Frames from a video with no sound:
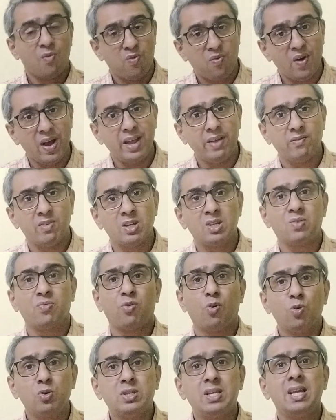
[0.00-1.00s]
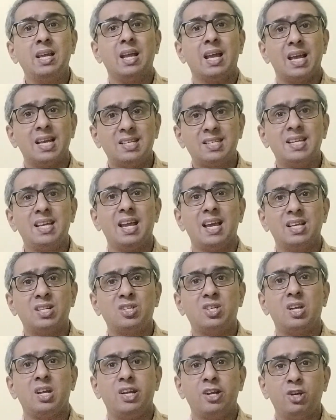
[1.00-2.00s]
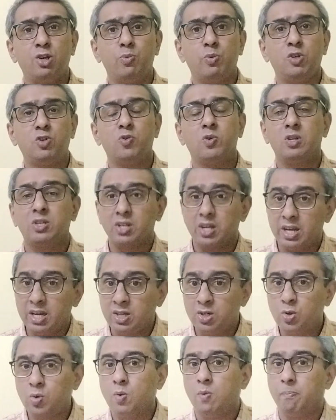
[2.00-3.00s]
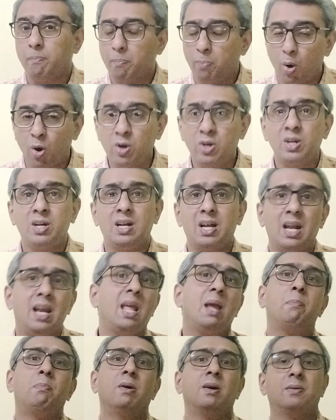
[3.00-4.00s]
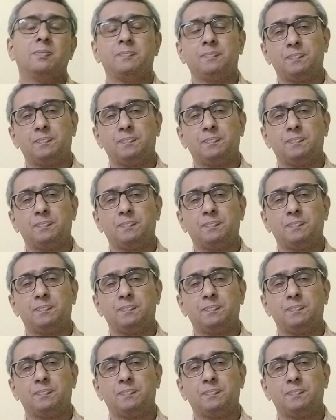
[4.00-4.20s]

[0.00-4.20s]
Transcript: 5 is forcing SC/ST individuals into bonded labor.